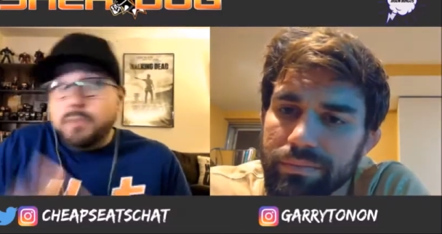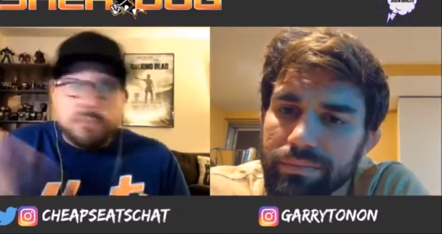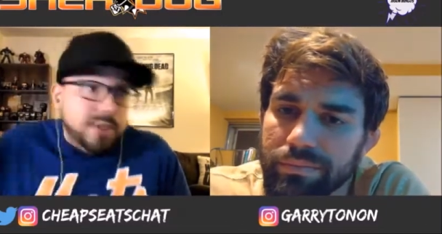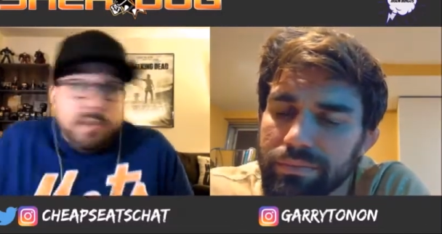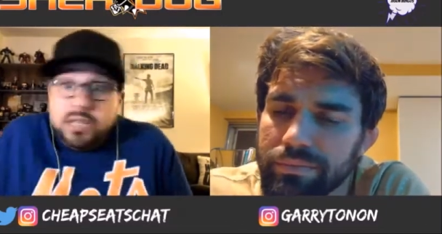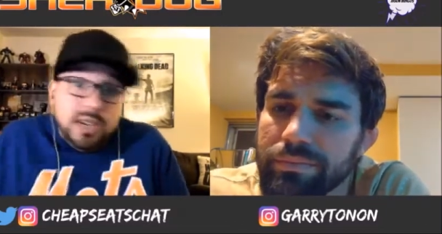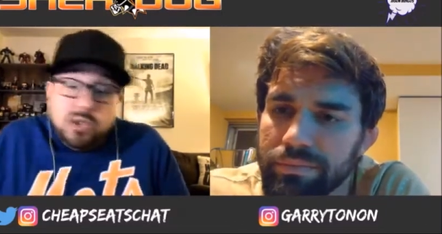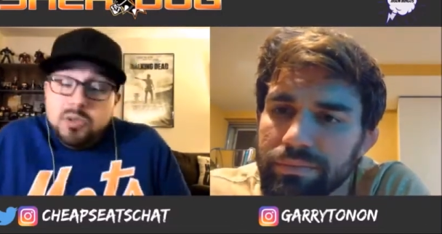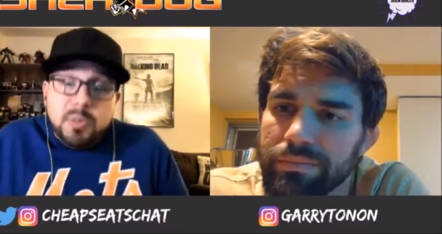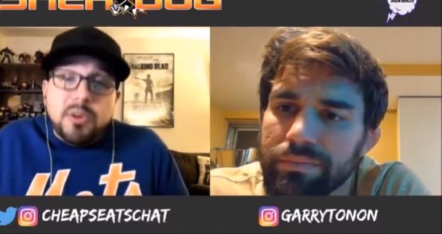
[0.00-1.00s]
Speaker 1: pretty much a
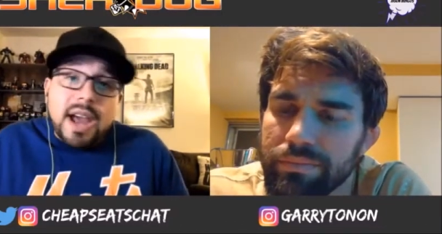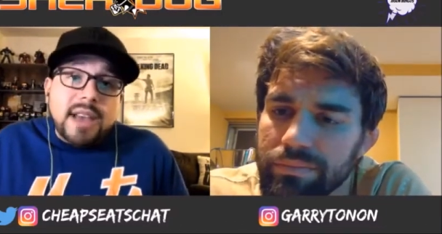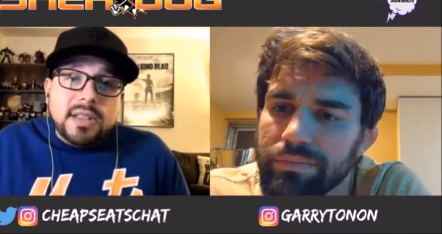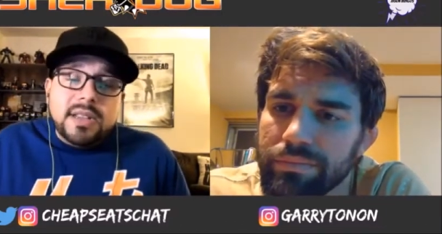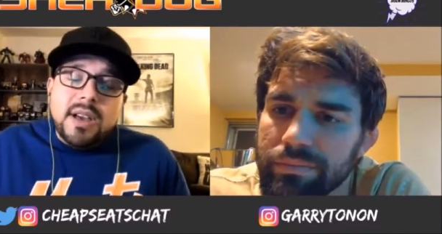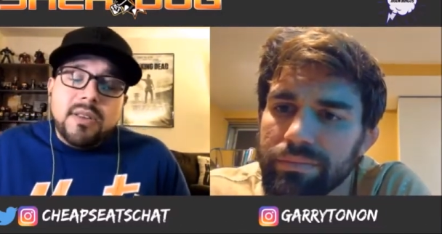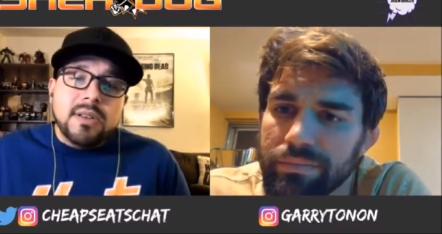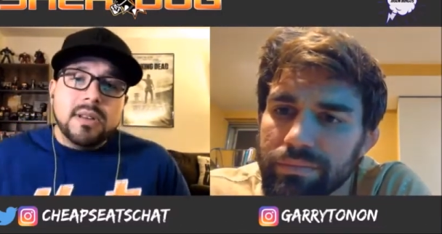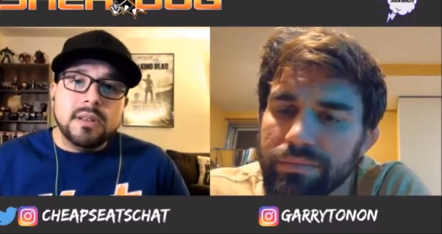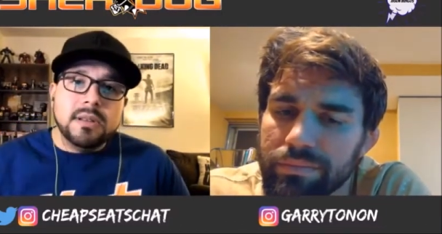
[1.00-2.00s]
two-sport athlete now?
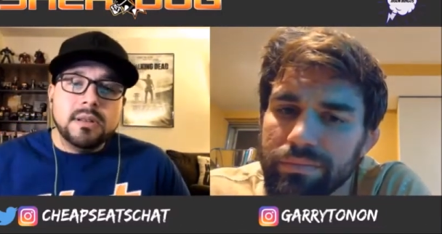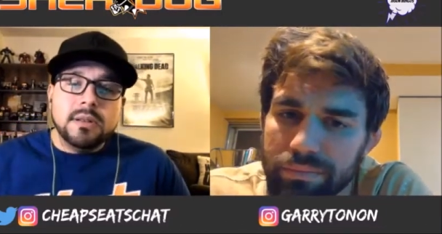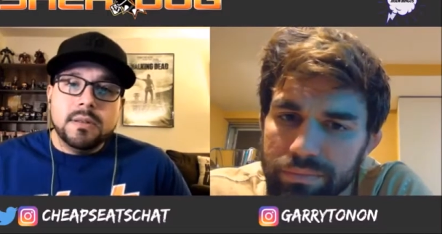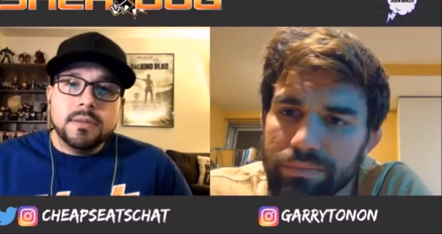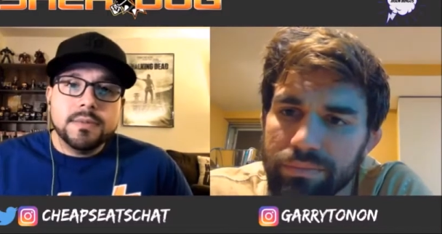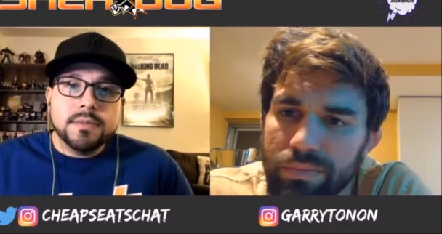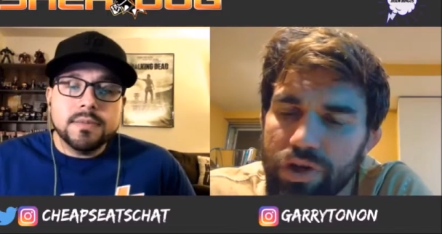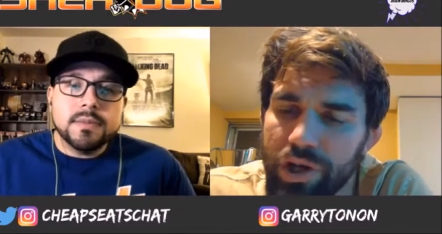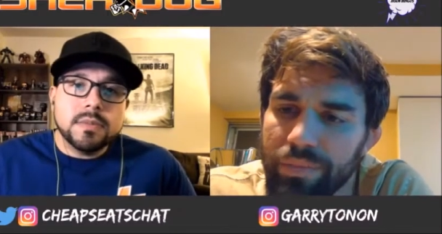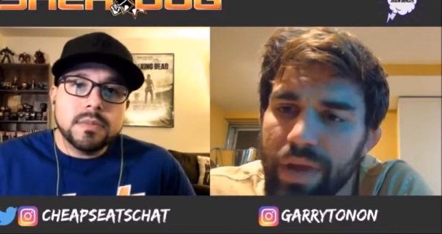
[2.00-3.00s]

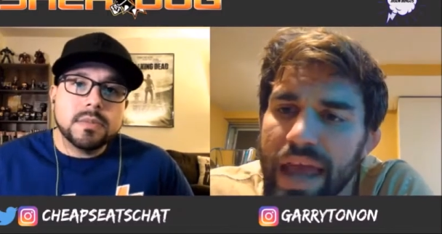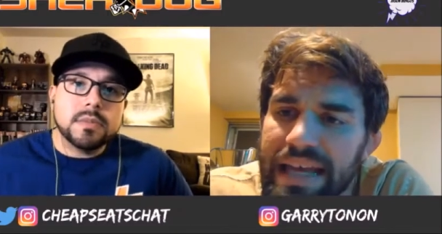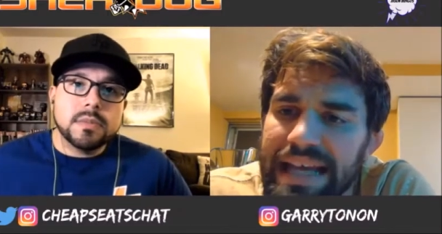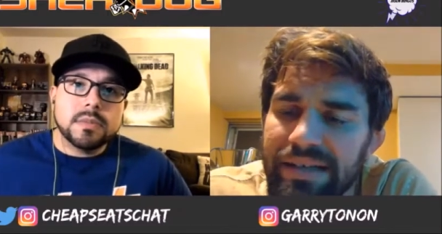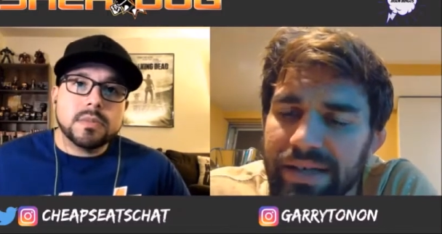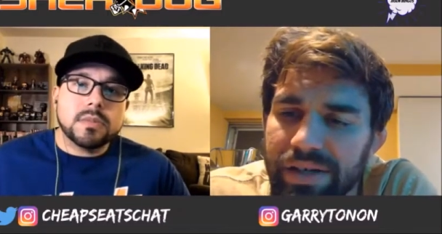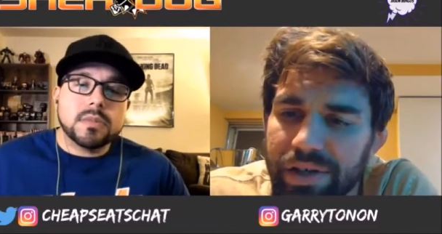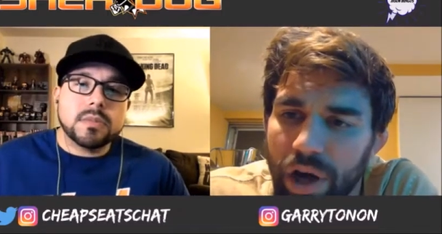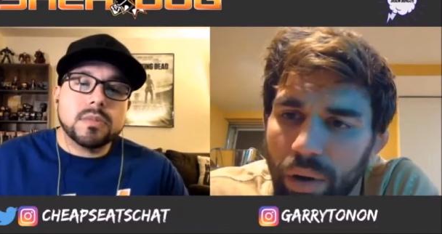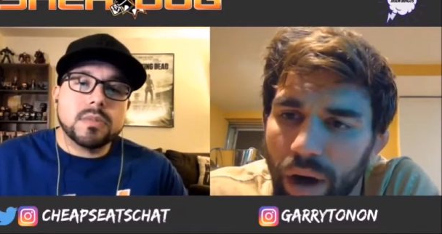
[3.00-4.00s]
Speaker 2: Sure. Yes and
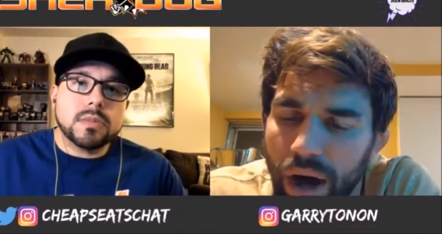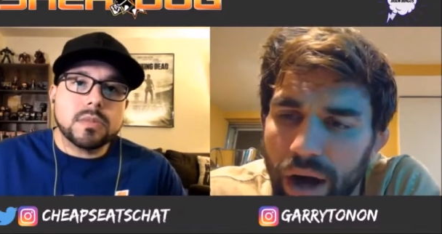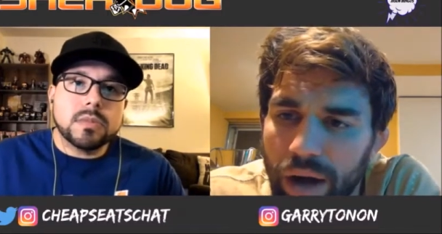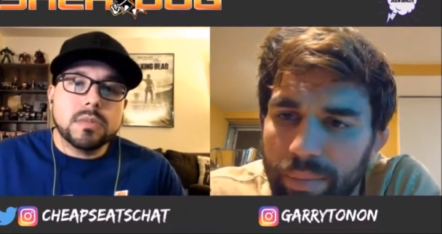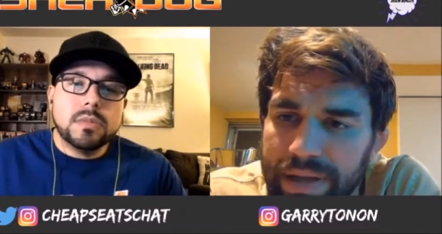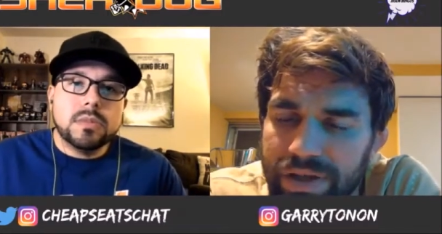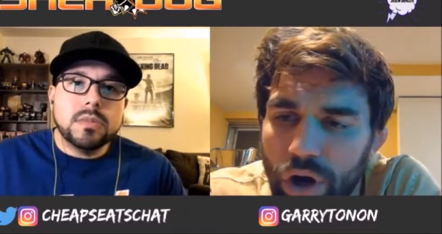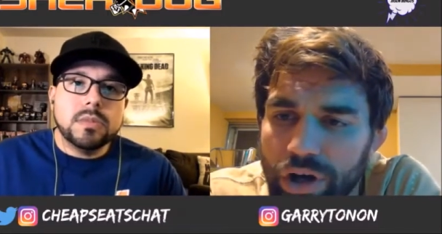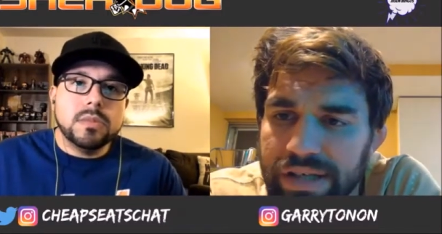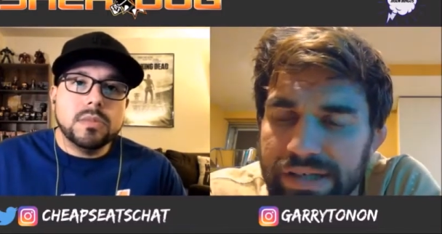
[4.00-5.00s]
no. It's
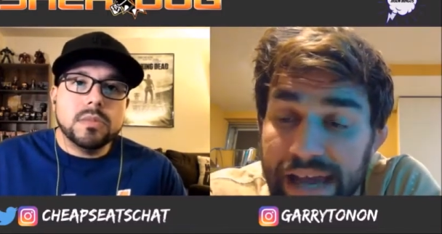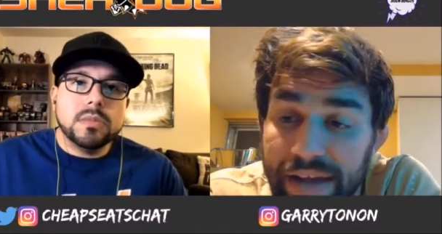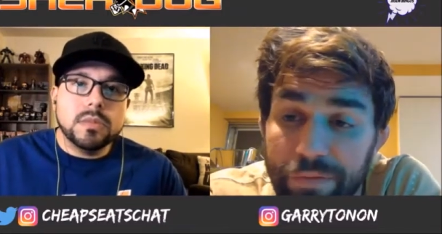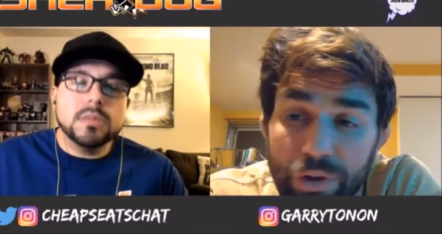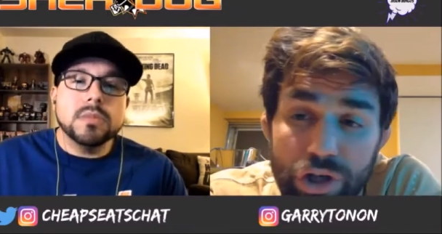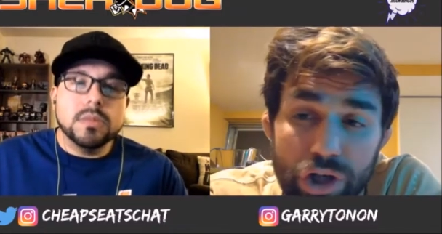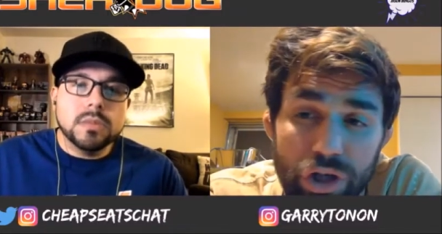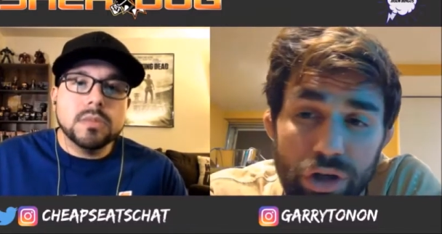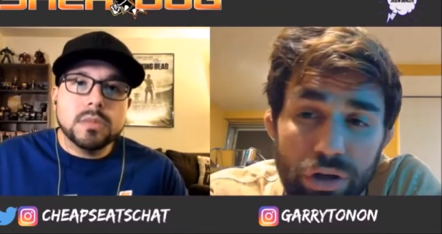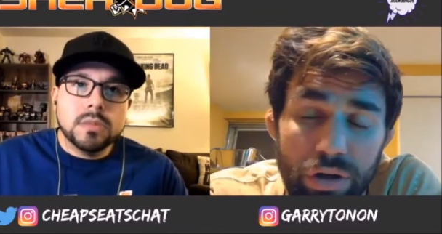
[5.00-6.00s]
hard to say for
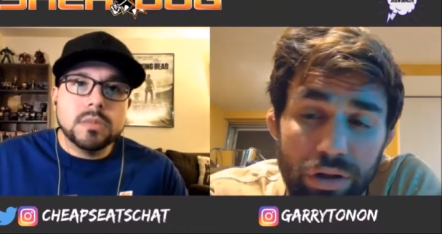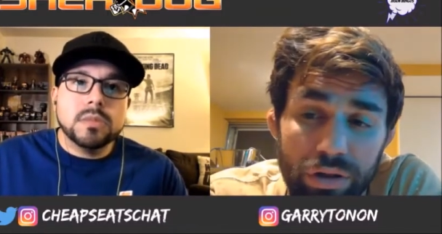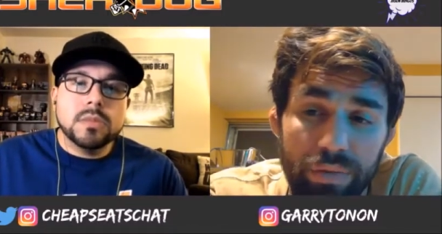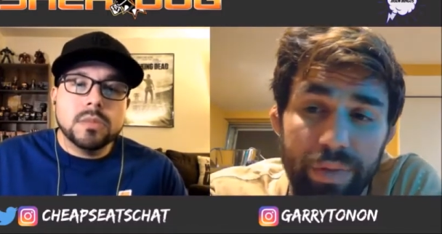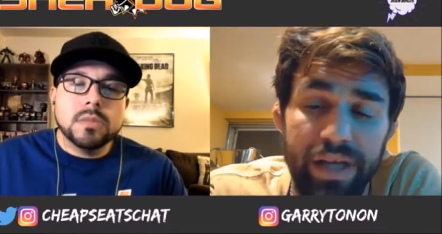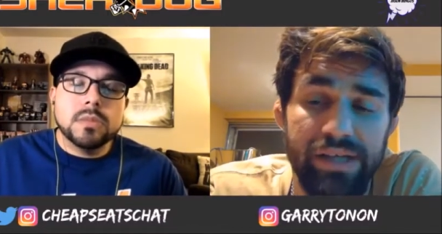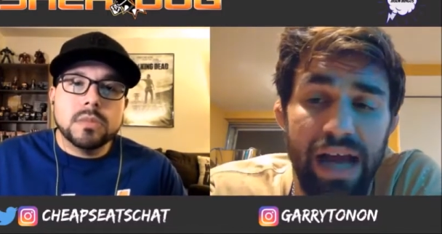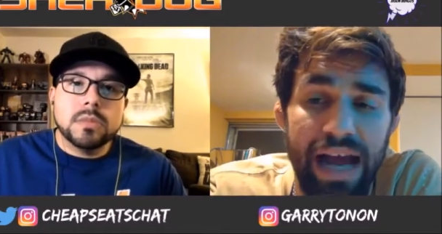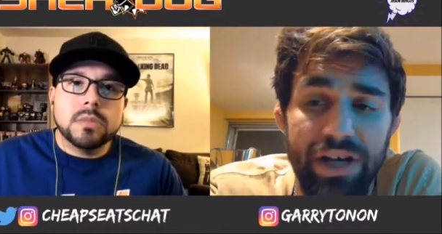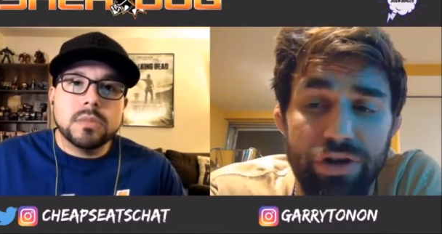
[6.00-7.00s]
sure, because
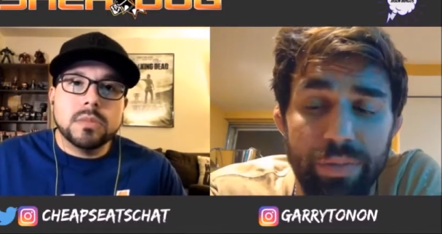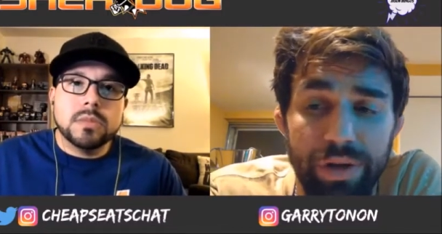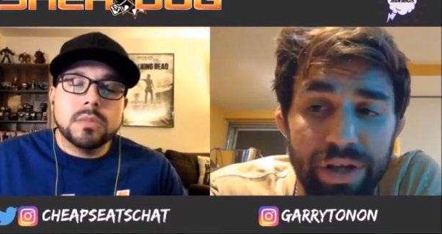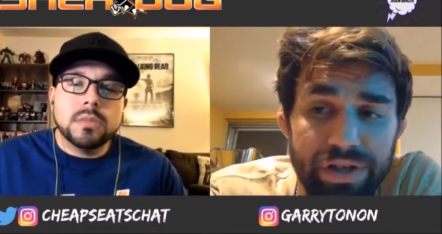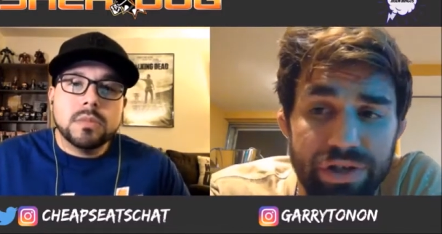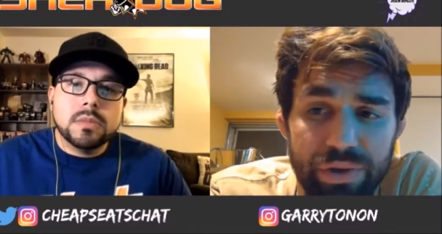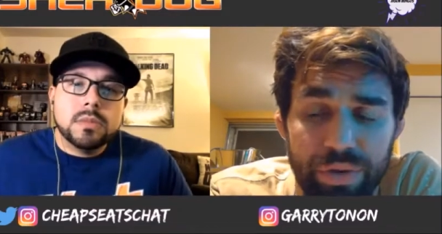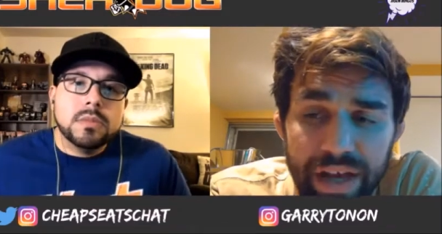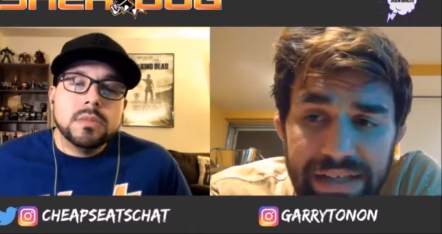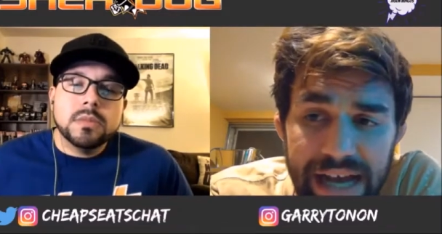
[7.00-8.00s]
I attribute it to two
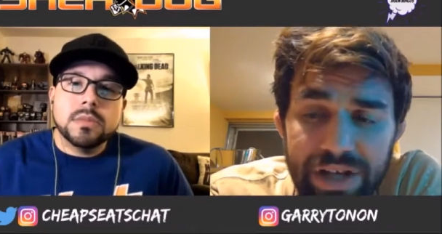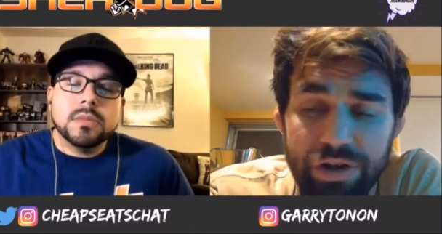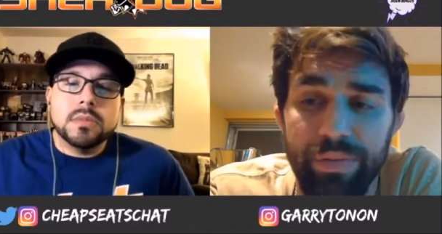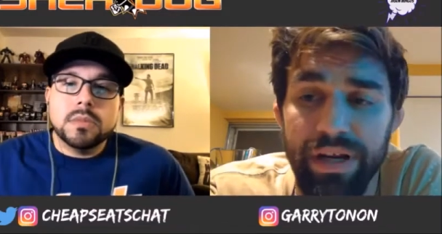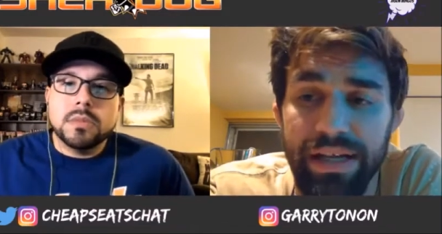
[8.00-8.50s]
things. I attribute it,